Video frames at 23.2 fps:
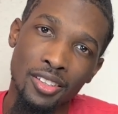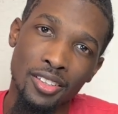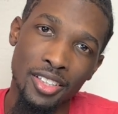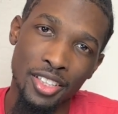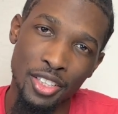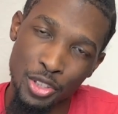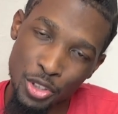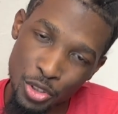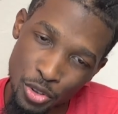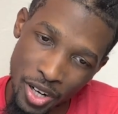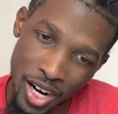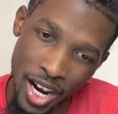and
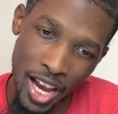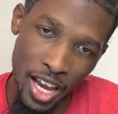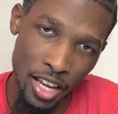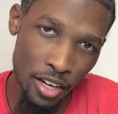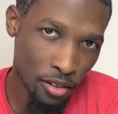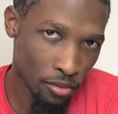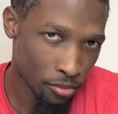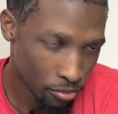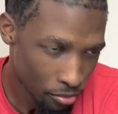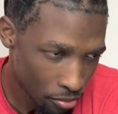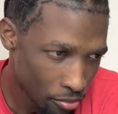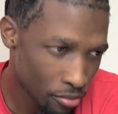try and
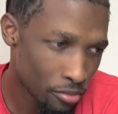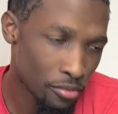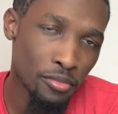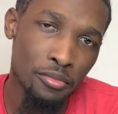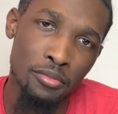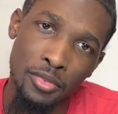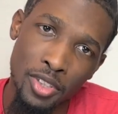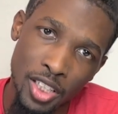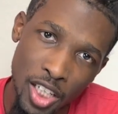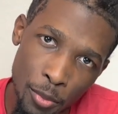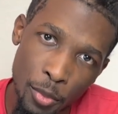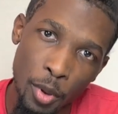
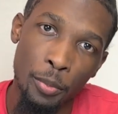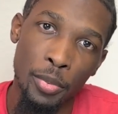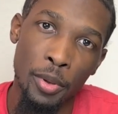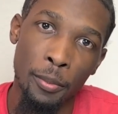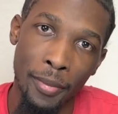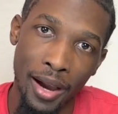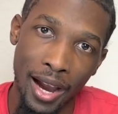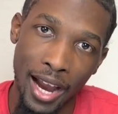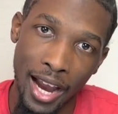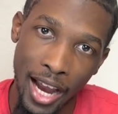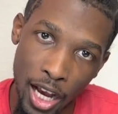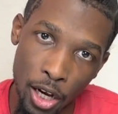come up in
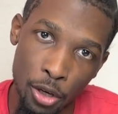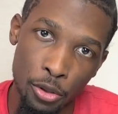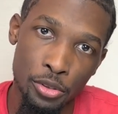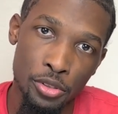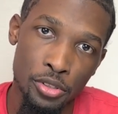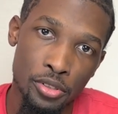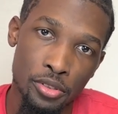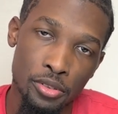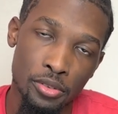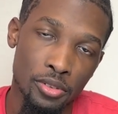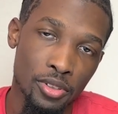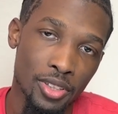my
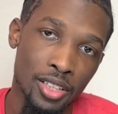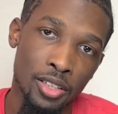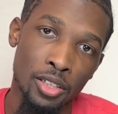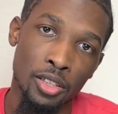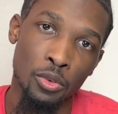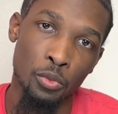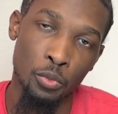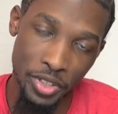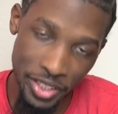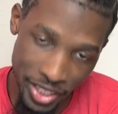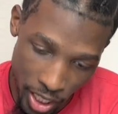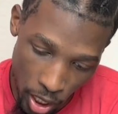house
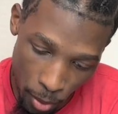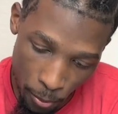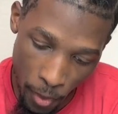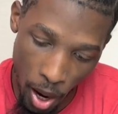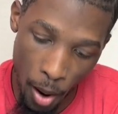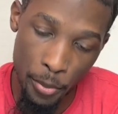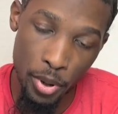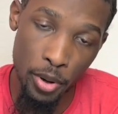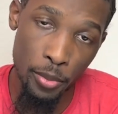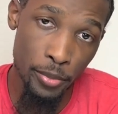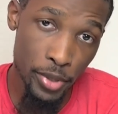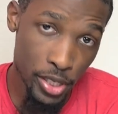without my
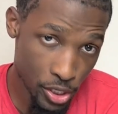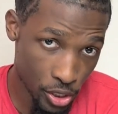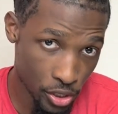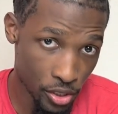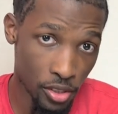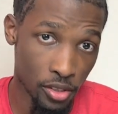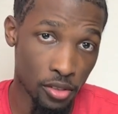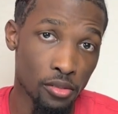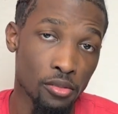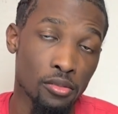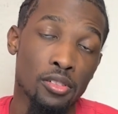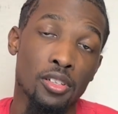
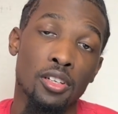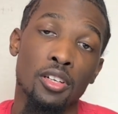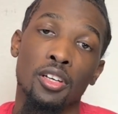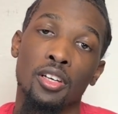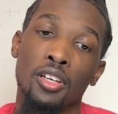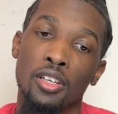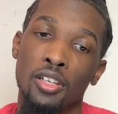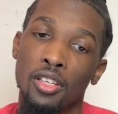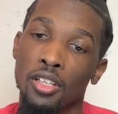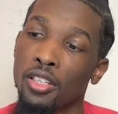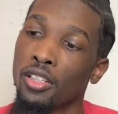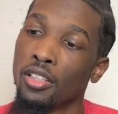permission,
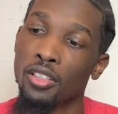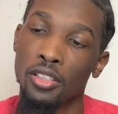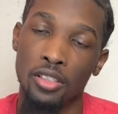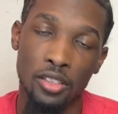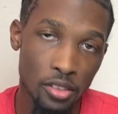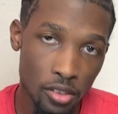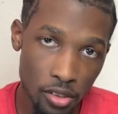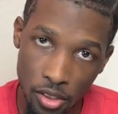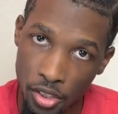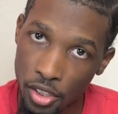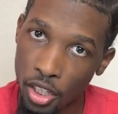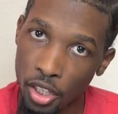
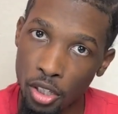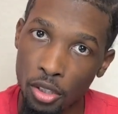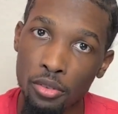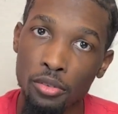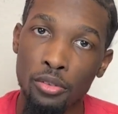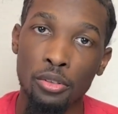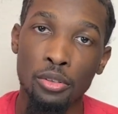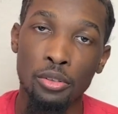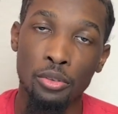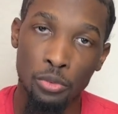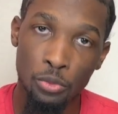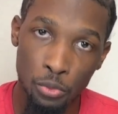you know,
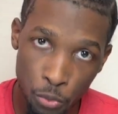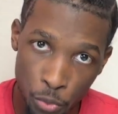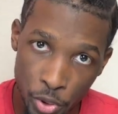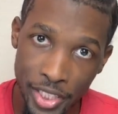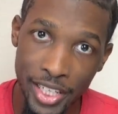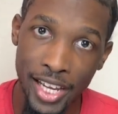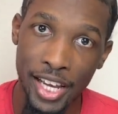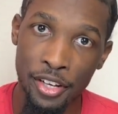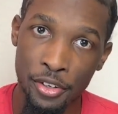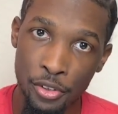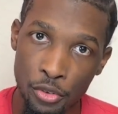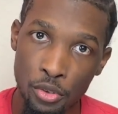we
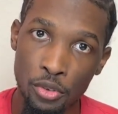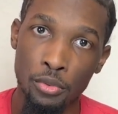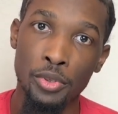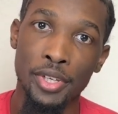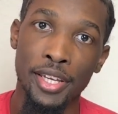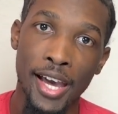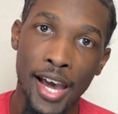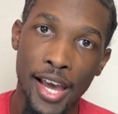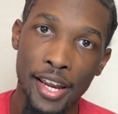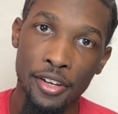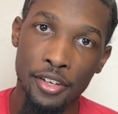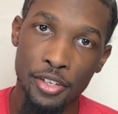got to do what we
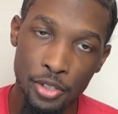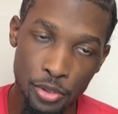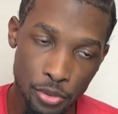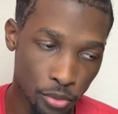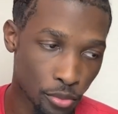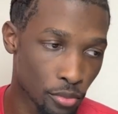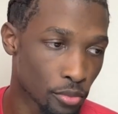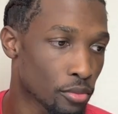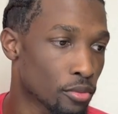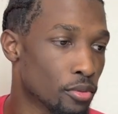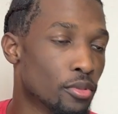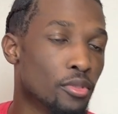got to do.
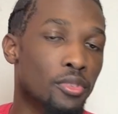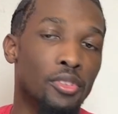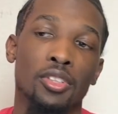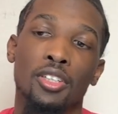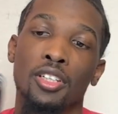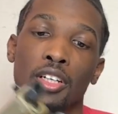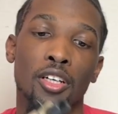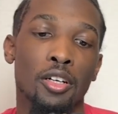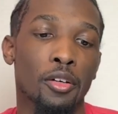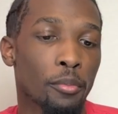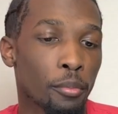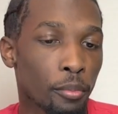
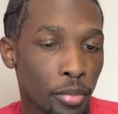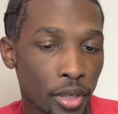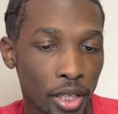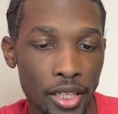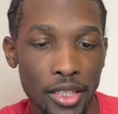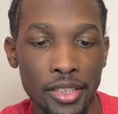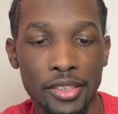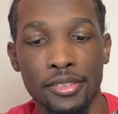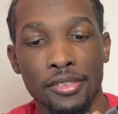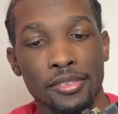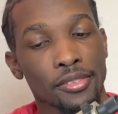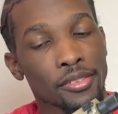
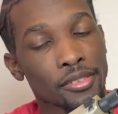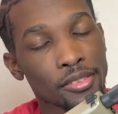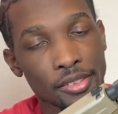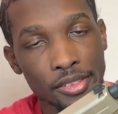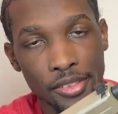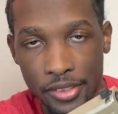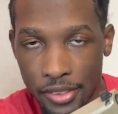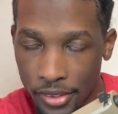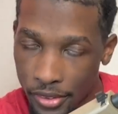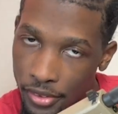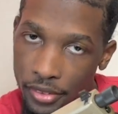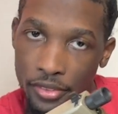But,
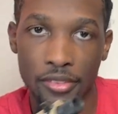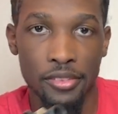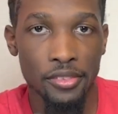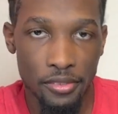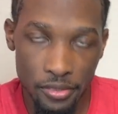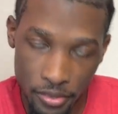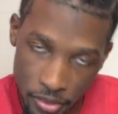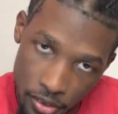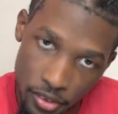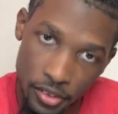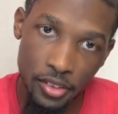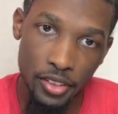
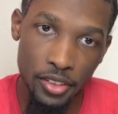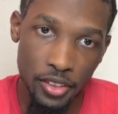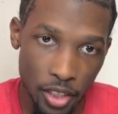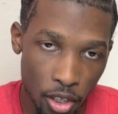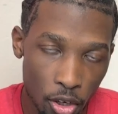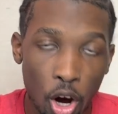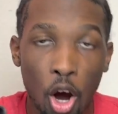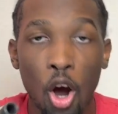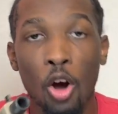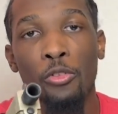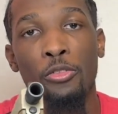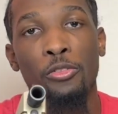you know,
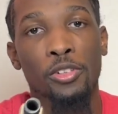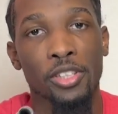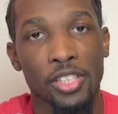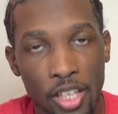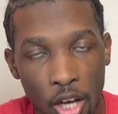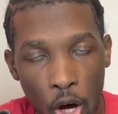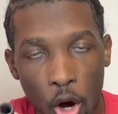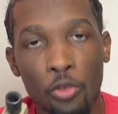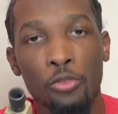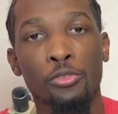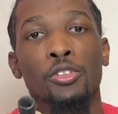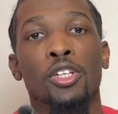
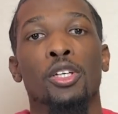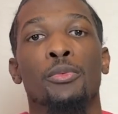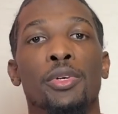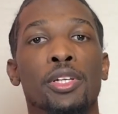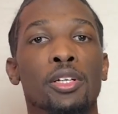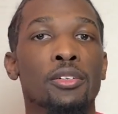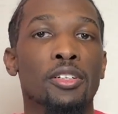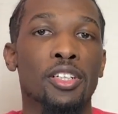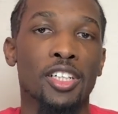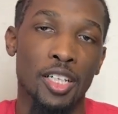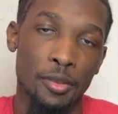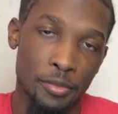hopefully we
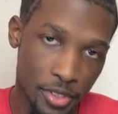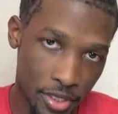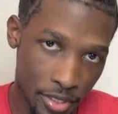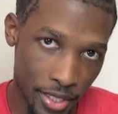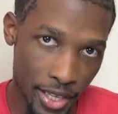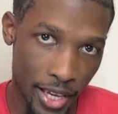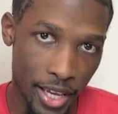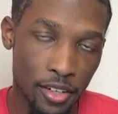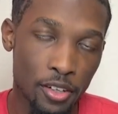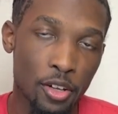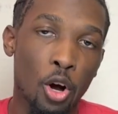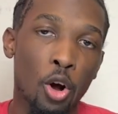don't come to
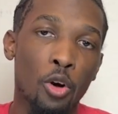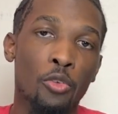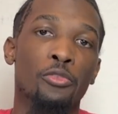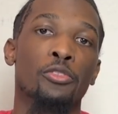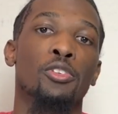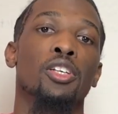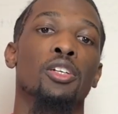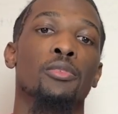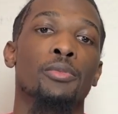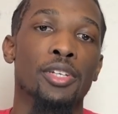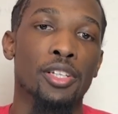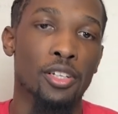that.
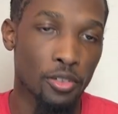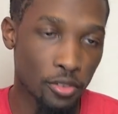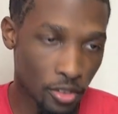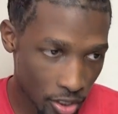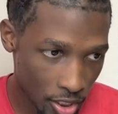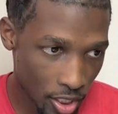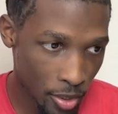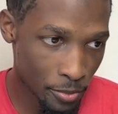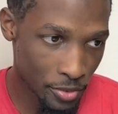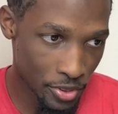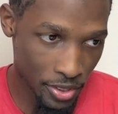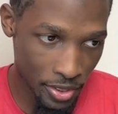Hopefully we don't
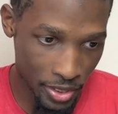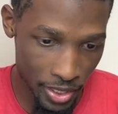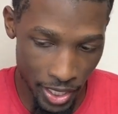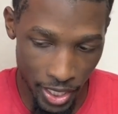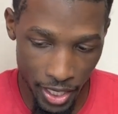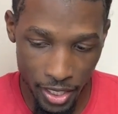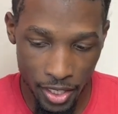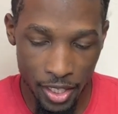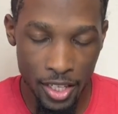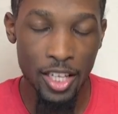come to that.